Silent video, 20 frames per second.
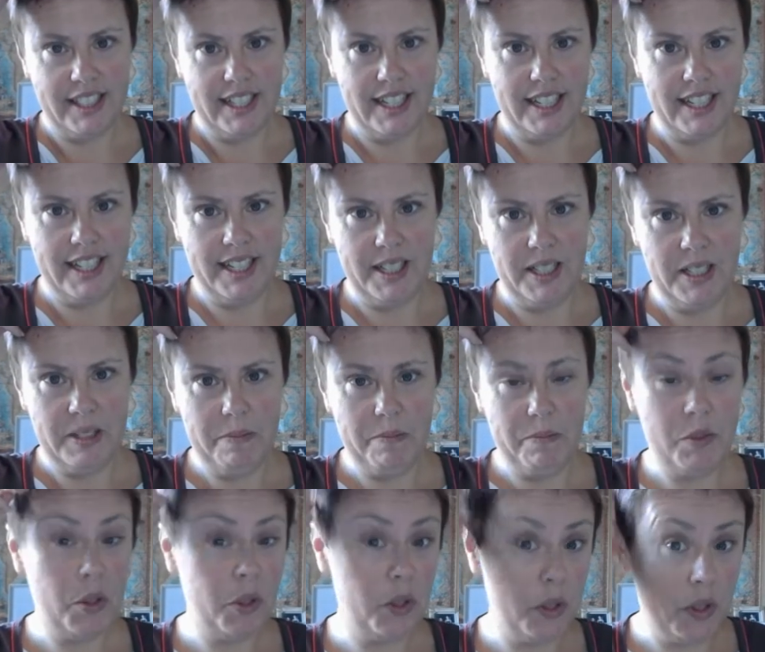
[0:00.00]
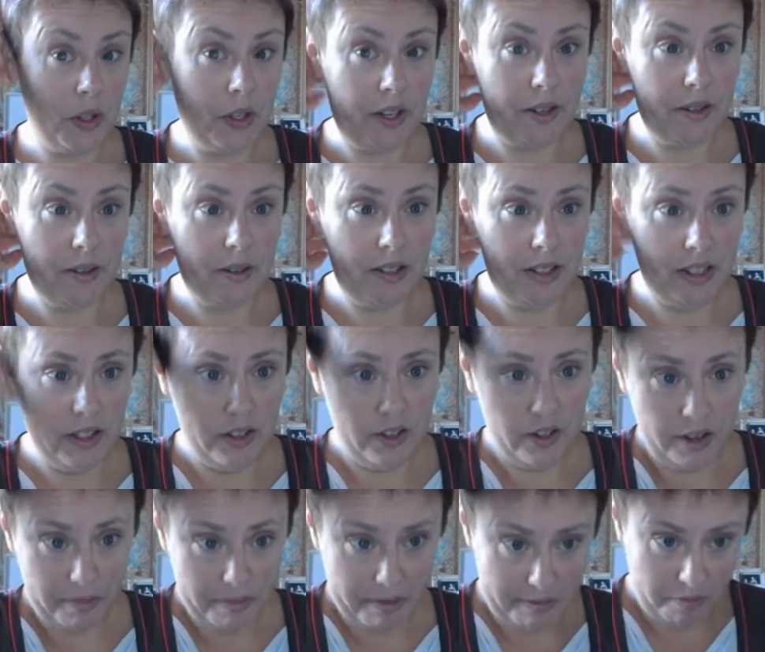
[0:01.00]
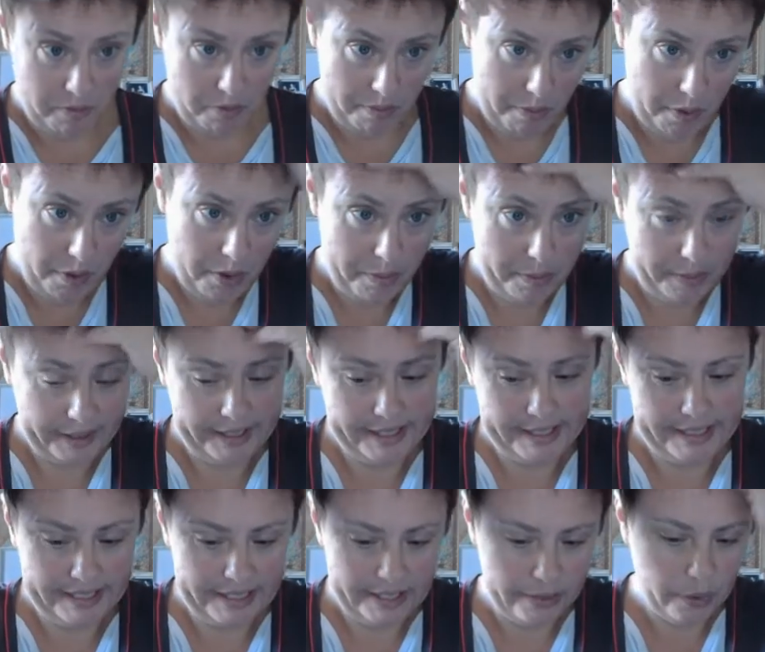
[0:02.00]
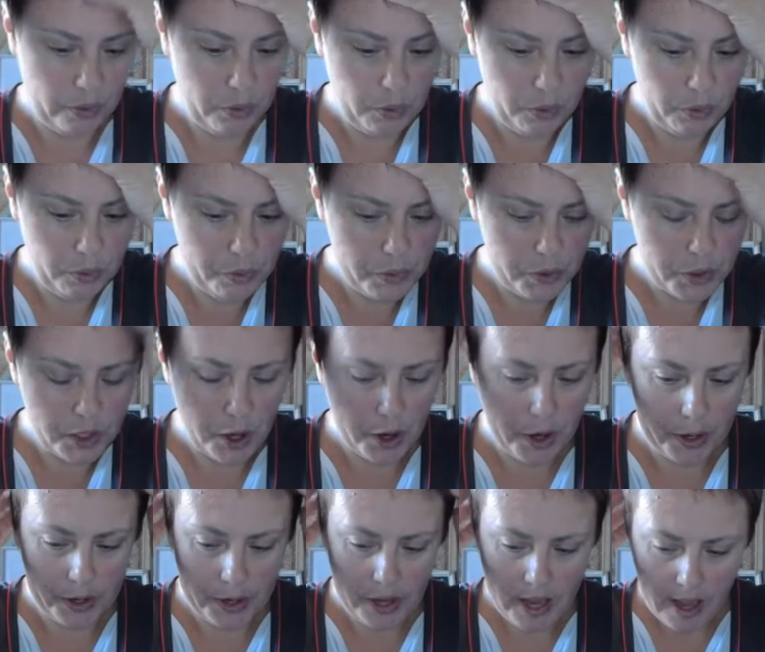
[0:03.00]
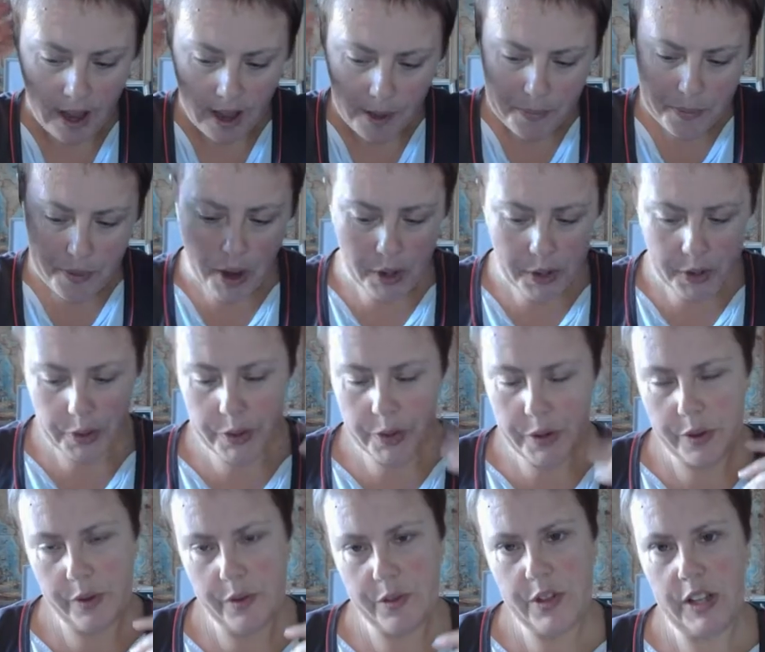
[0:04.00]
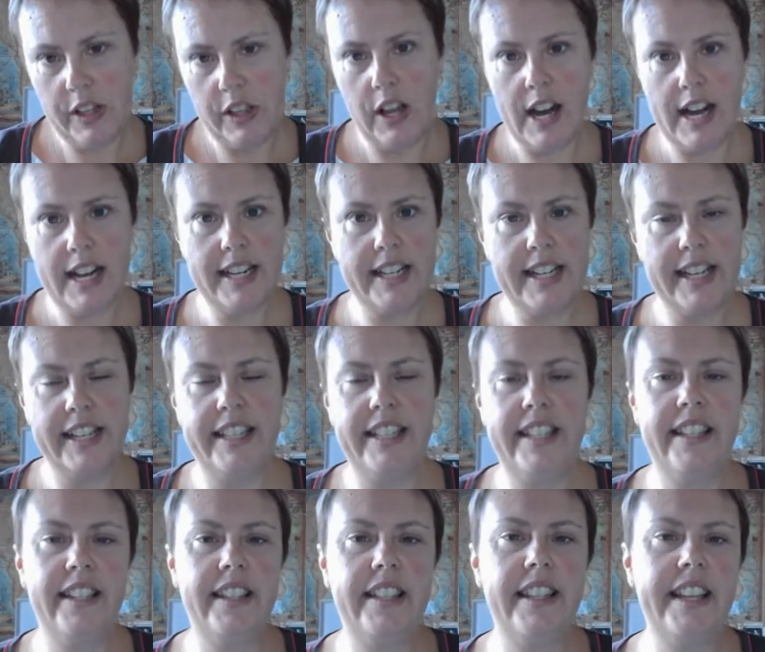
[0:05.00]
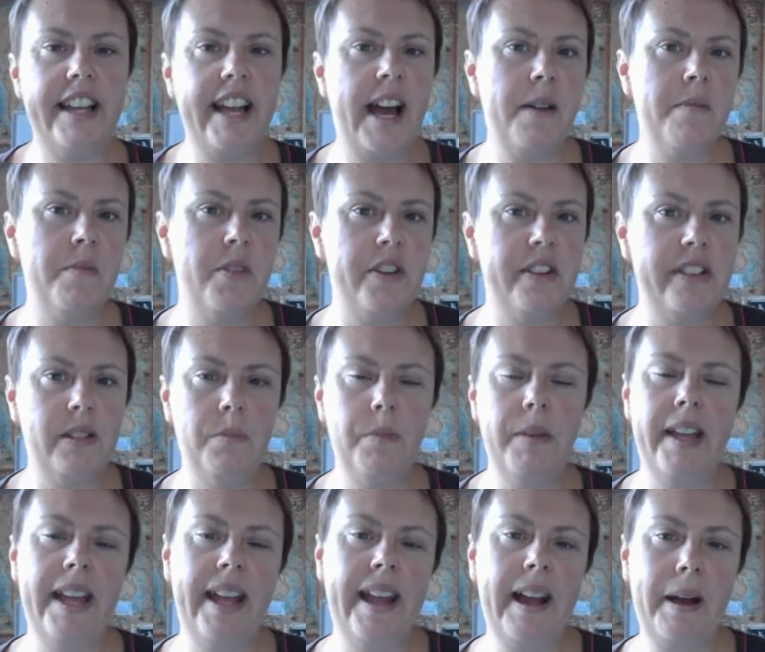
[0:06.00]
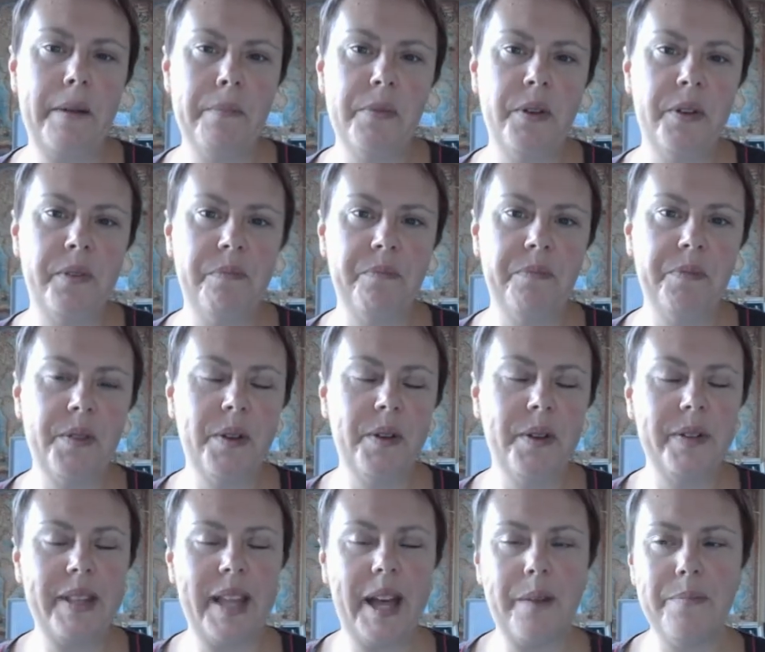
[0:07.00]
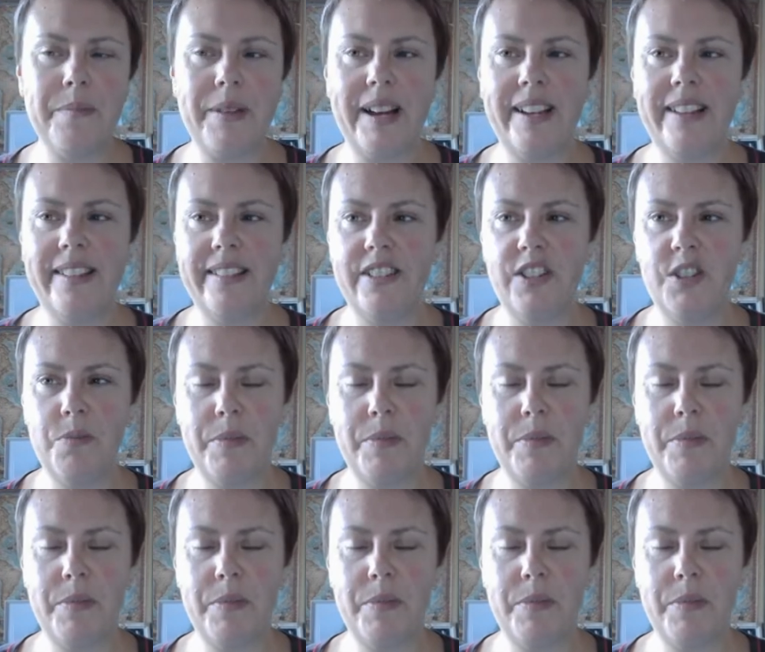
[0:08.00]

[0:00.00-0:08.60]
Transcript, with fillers: Um, so it's got, it's got a bit more purple in it and all. So I don't know if the lighting and the, the camera is picking up on, on that much.